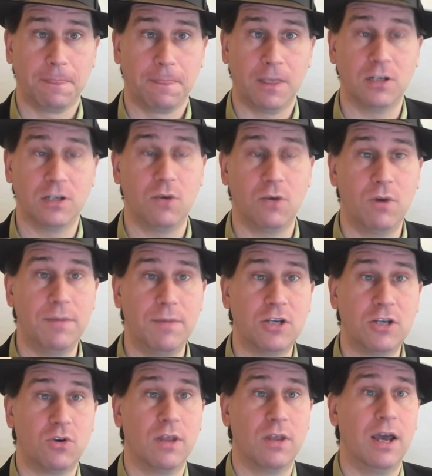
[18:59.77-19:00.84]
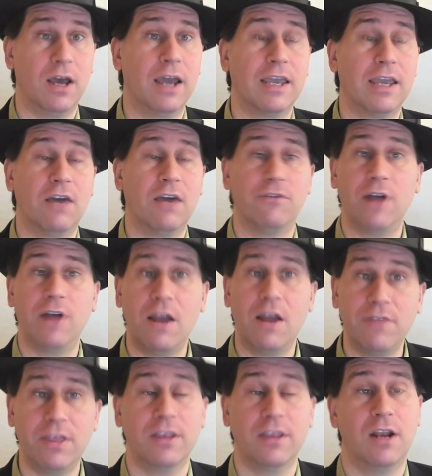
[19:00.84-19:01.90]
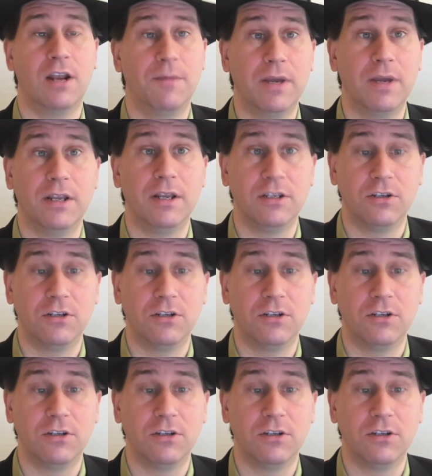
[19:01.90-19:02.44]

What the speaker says: Because I want to make sure that I account for everything that I might need to